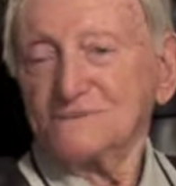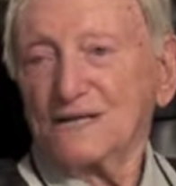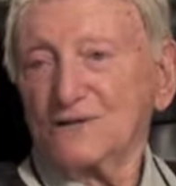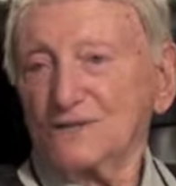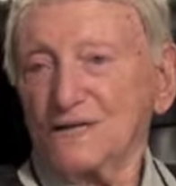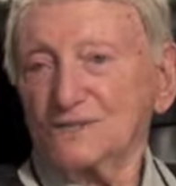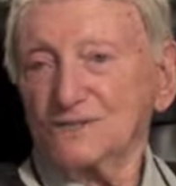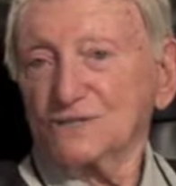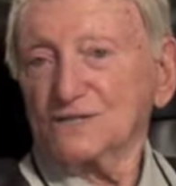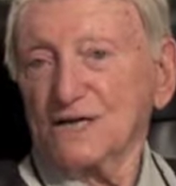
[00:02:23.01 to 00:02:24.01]
And look, out!
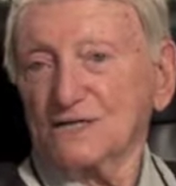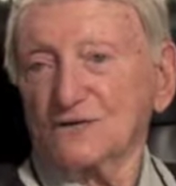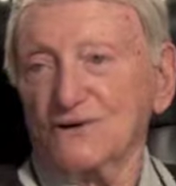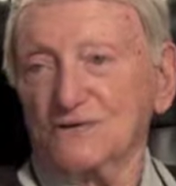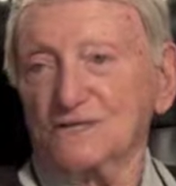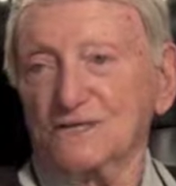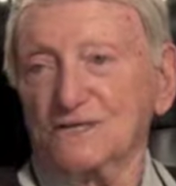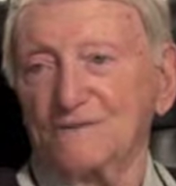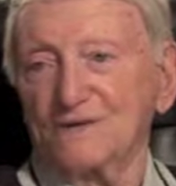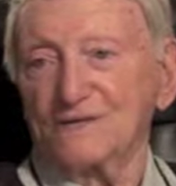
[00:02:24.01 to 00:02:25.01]
used to say, the krauts are
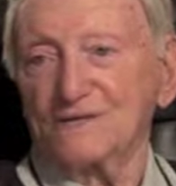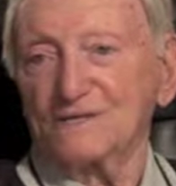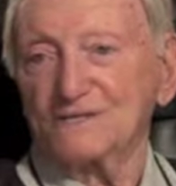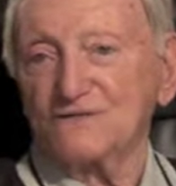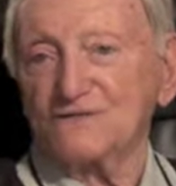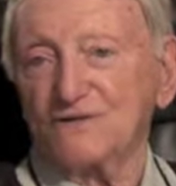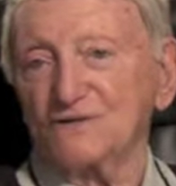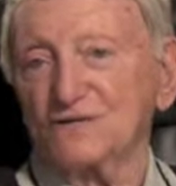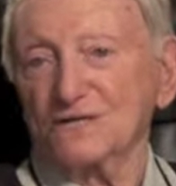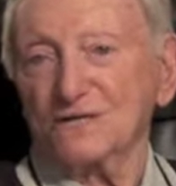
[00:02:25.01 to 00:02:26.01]
coming, the
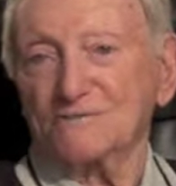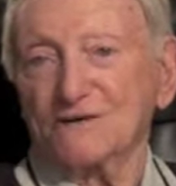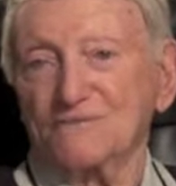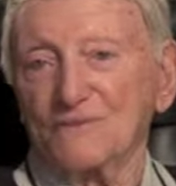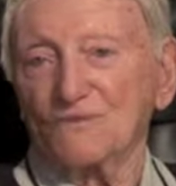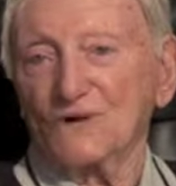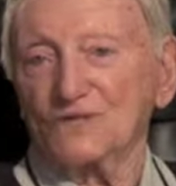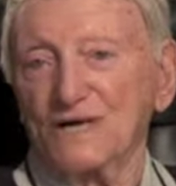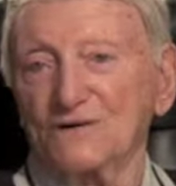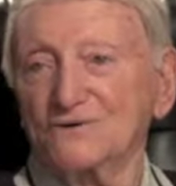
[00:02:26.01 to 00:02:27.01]
ferrets are coming,
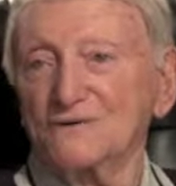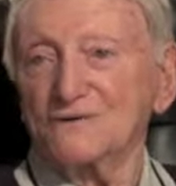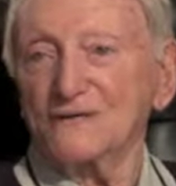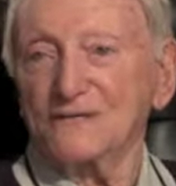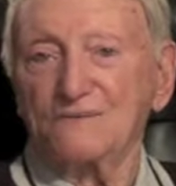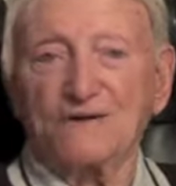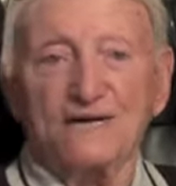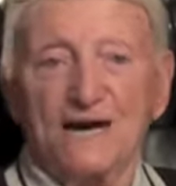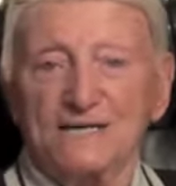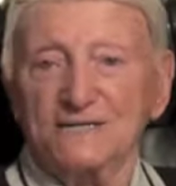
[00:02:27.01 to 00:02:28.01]
watch out. And then
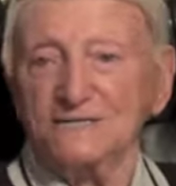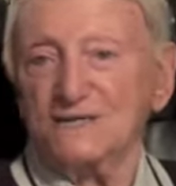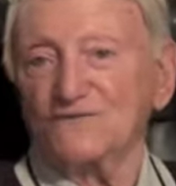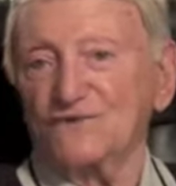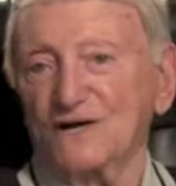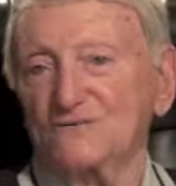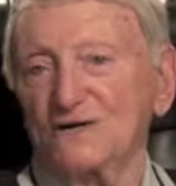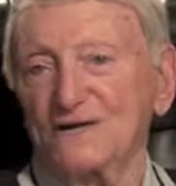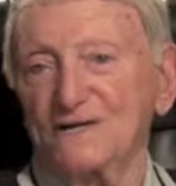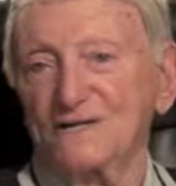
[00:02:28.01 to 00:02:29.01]
we'd hide the stuff right
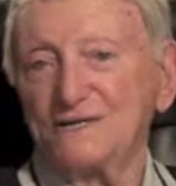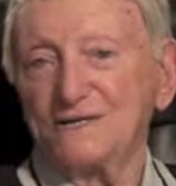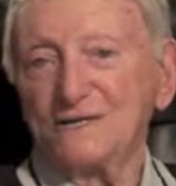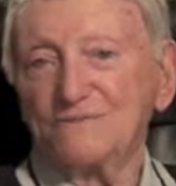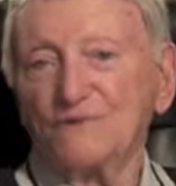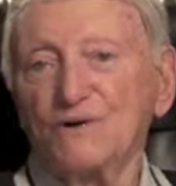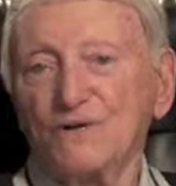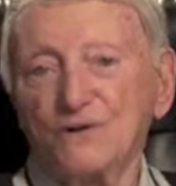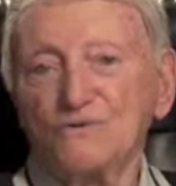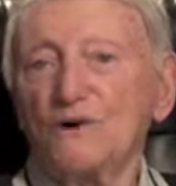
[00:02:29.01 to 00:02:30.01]
away. But we
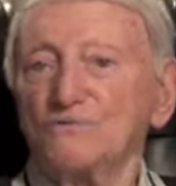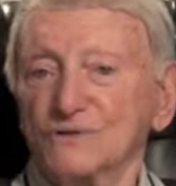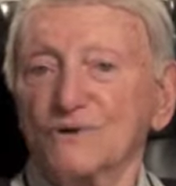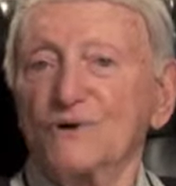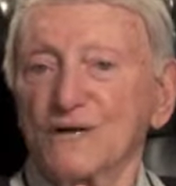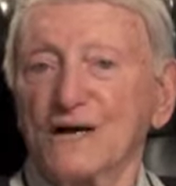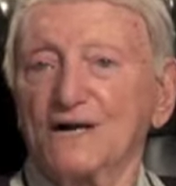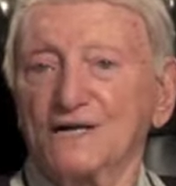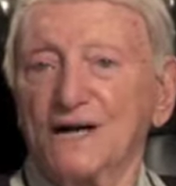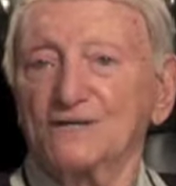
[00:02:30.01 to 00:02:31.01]
knew what was going
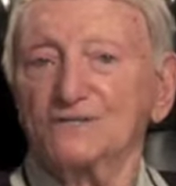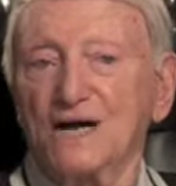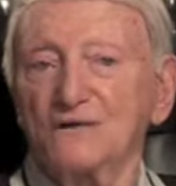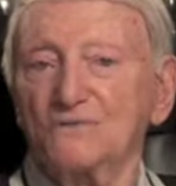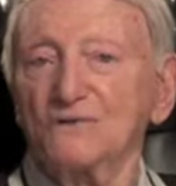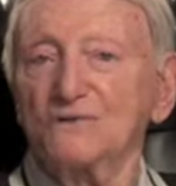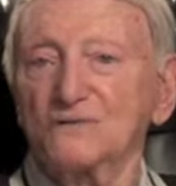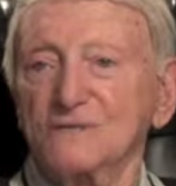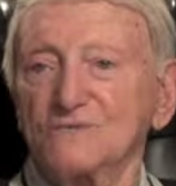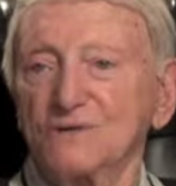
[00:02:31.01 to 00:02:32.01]
on in the outside
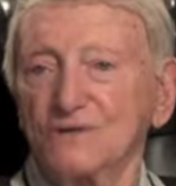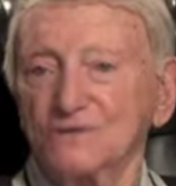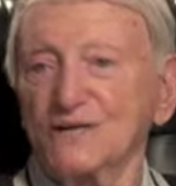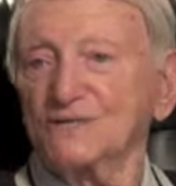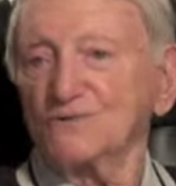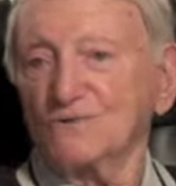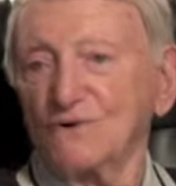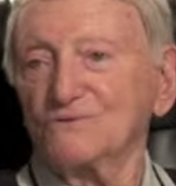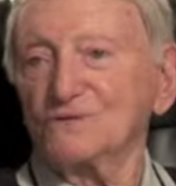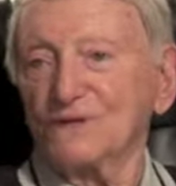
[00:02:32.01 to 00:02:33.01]
world, and we knew that the
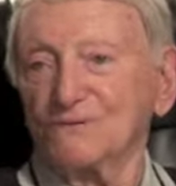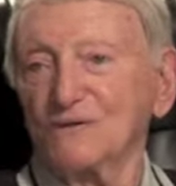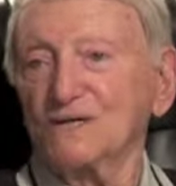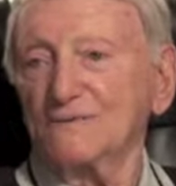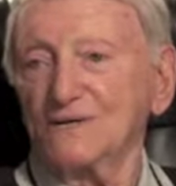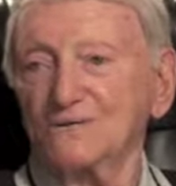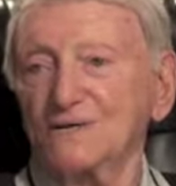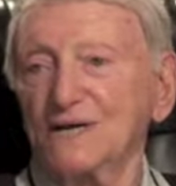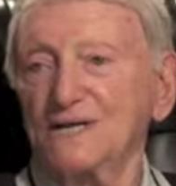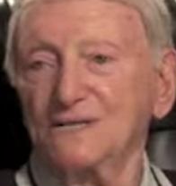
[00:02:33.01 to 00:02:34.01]
war was going to be coming
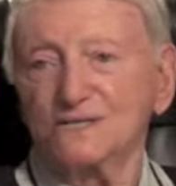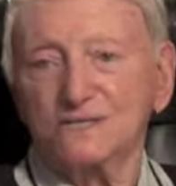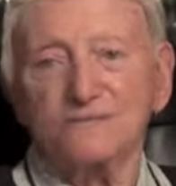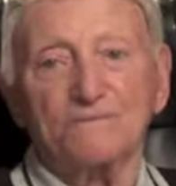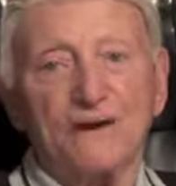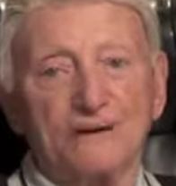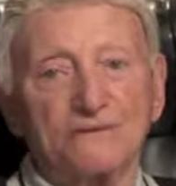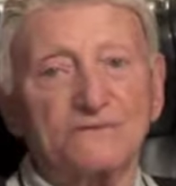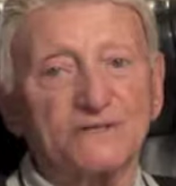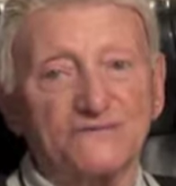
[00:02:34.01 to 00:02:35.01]
to an end. It's just a
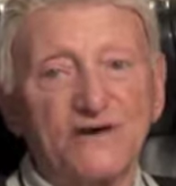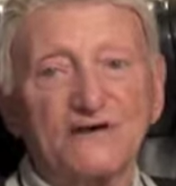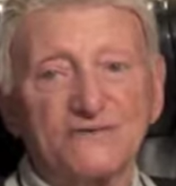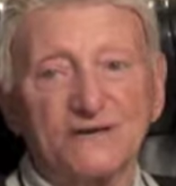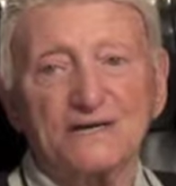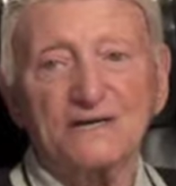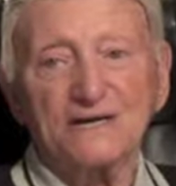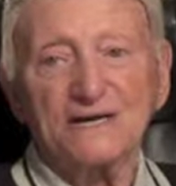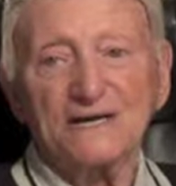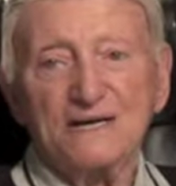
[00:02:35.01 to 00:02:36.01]
matter of surviving
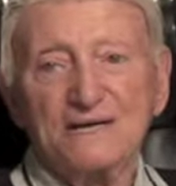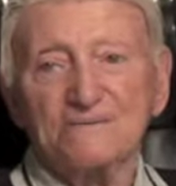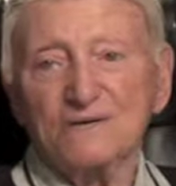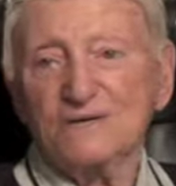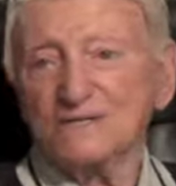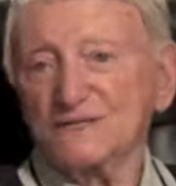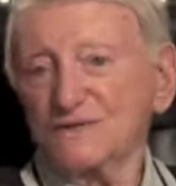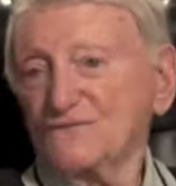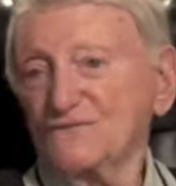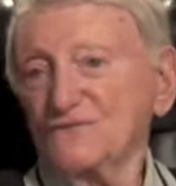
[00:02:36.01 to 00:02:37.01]
because
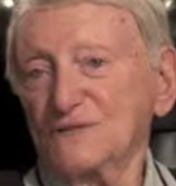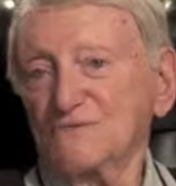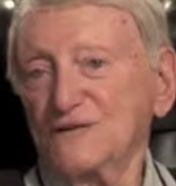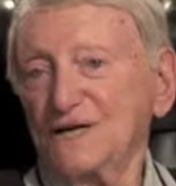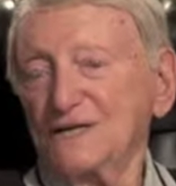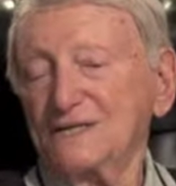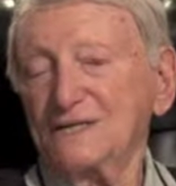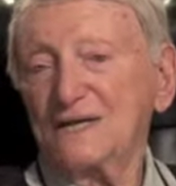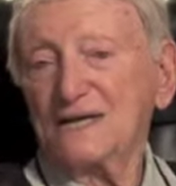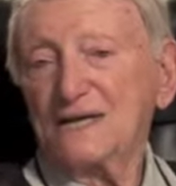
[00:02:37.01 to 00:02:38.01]
of the food that we ate.